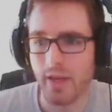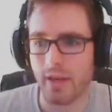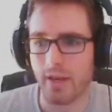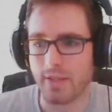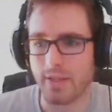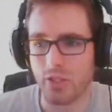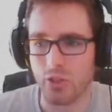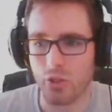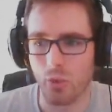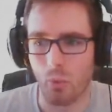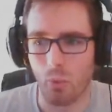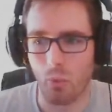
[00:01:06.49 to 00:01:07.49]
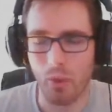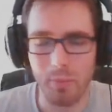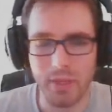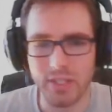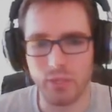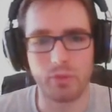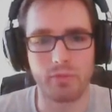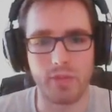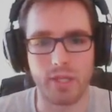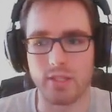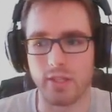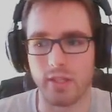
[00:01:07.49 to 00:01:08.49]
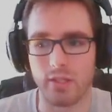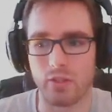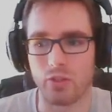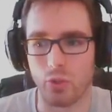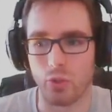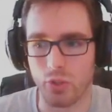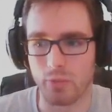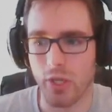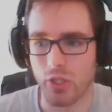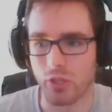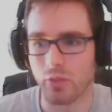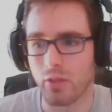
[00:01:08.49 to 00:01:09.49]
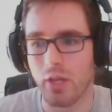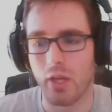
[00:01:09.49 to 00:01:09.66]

Essentially, so what makes a reflex sight so special?